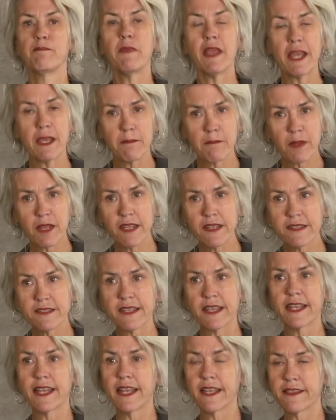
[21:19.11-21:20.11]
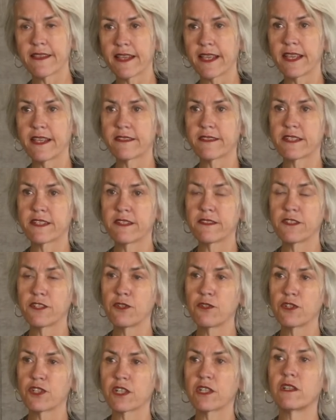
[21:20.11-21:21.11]
implicit at the
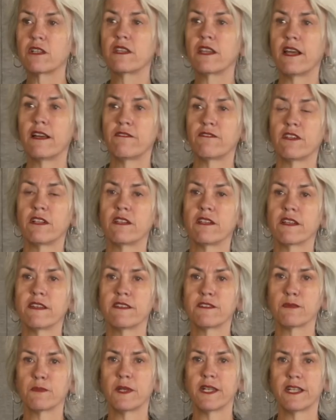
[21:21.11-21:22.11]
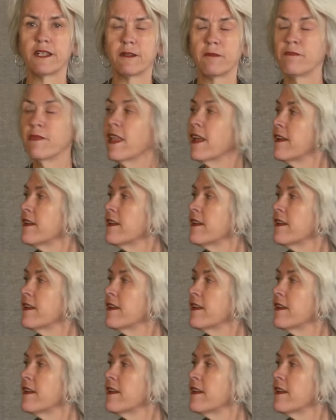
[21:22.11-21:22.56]
institutional level as well.